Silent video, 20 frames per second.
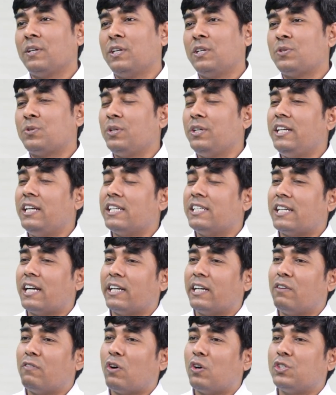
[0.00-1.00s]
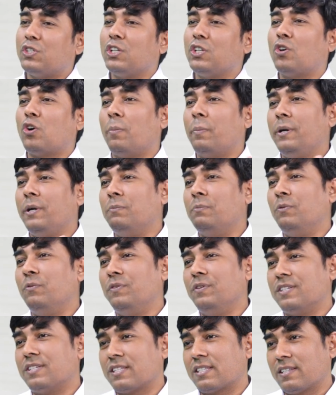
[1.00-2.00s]
So, he started watching comedy
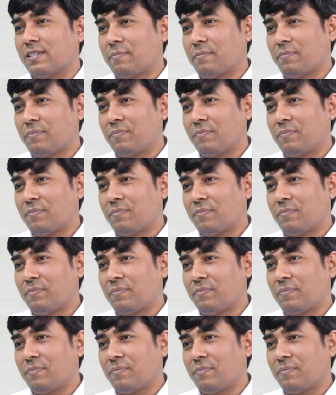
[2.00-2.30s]
movies.